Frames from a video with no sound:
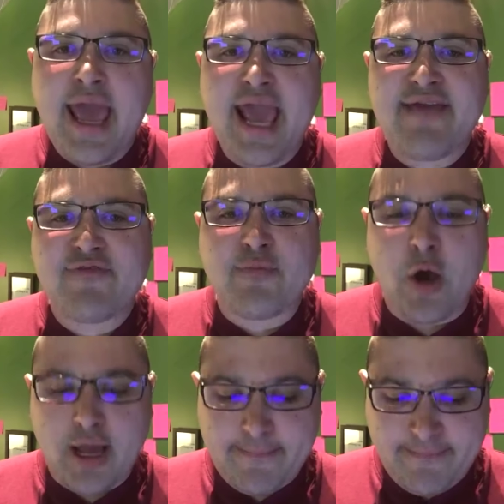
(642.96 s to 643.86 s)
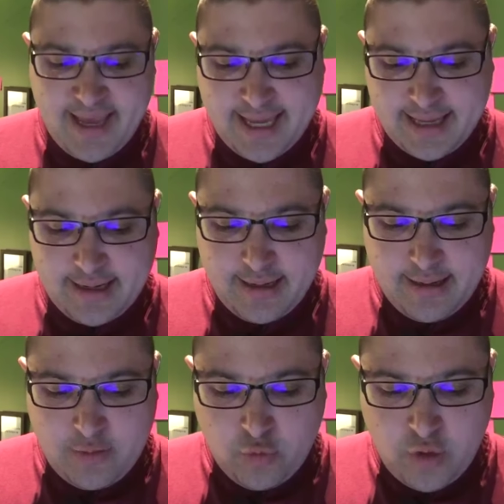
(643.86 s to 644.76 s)
A Vermont man
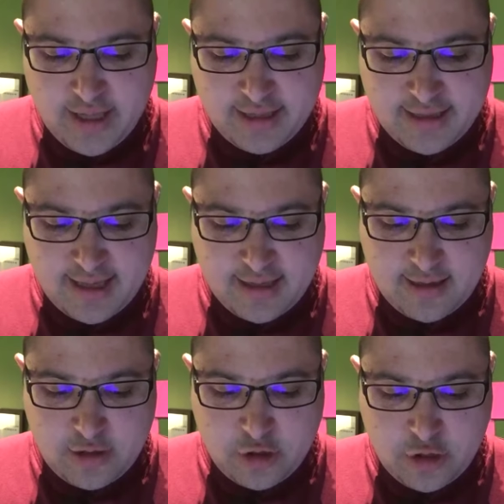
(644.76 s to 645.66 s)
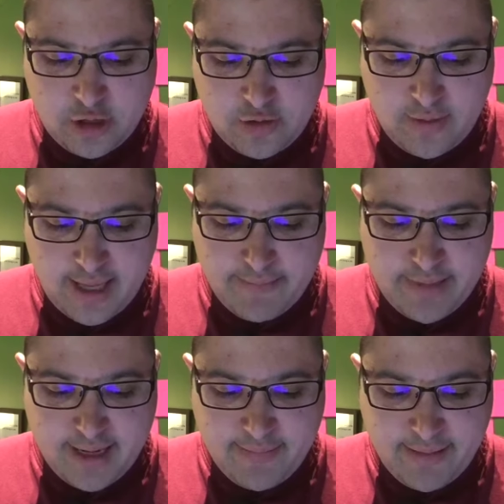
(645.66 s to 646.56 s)
was sentenced to a
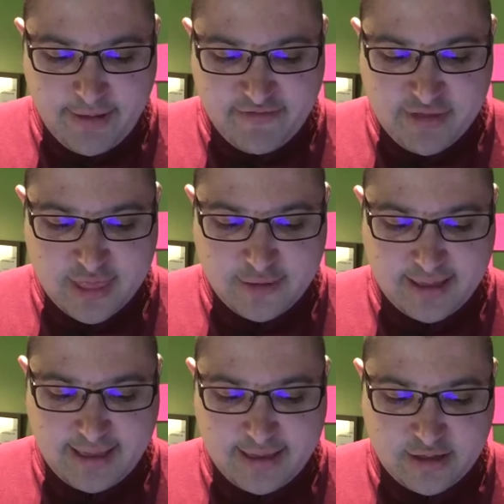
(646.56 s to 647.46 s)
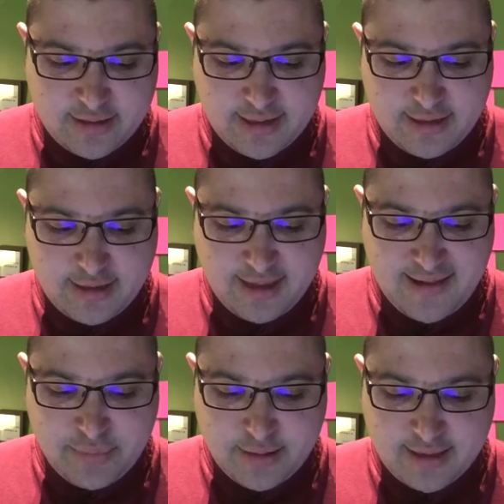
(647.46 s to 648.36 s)
minimum of 30 years in
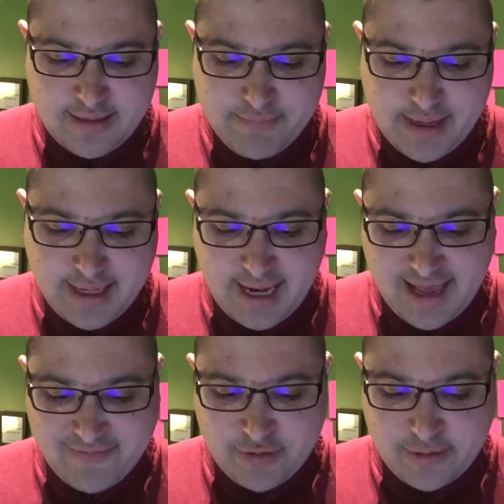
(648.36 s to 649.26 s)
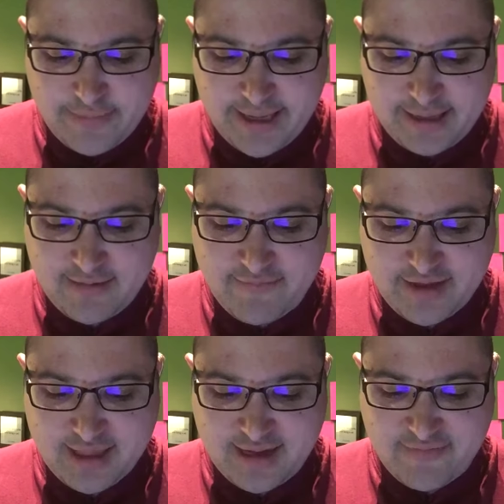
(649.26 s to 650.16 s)
state prison Monday after being
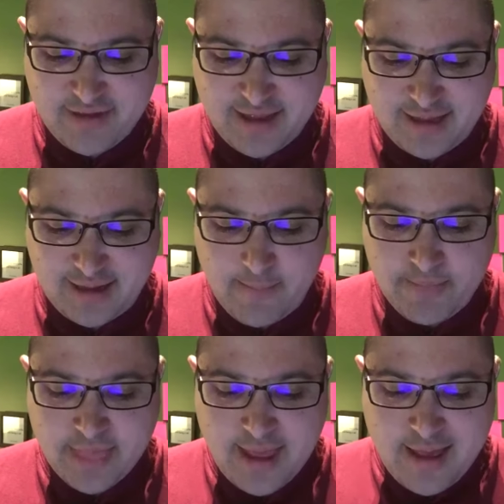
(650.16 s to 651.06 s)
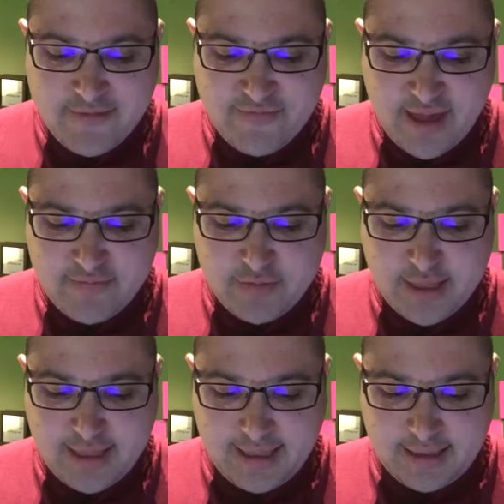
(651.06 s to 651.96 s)
convicted of killing 5
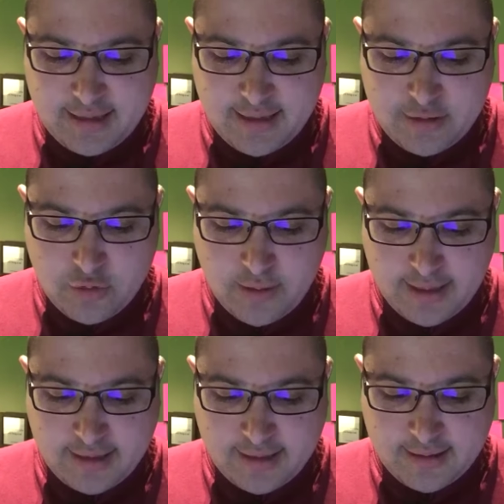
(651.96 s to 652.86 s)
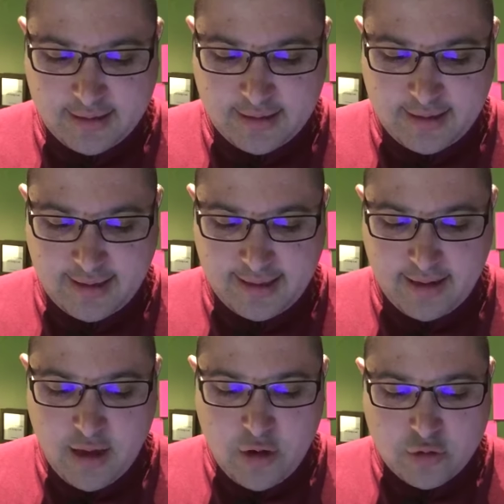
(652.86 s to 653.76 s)
teens in 2016
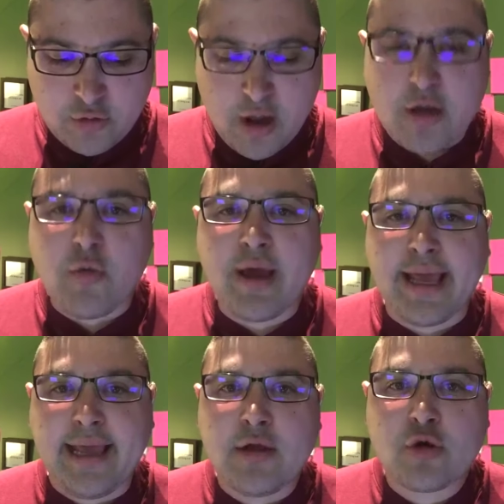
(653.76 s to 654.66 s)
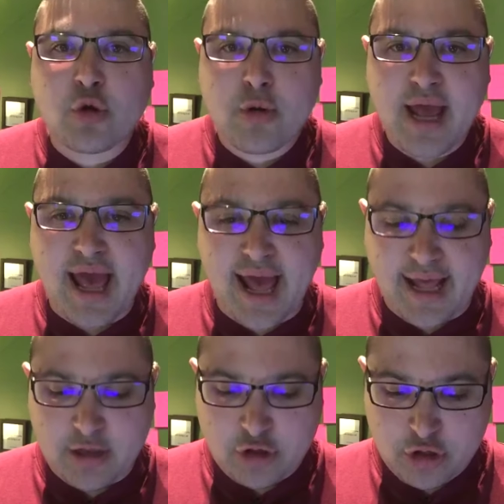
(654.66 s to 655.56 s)
wrong way
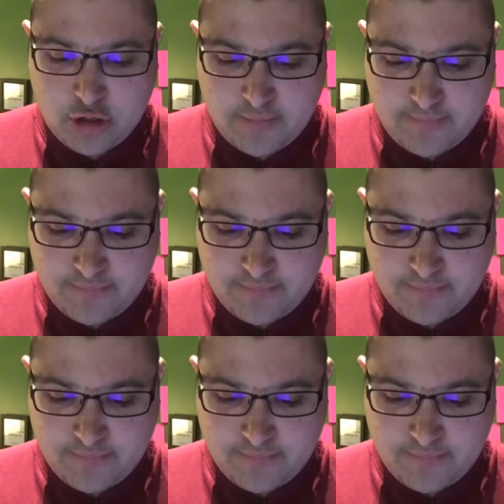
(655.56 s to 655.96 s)
crash.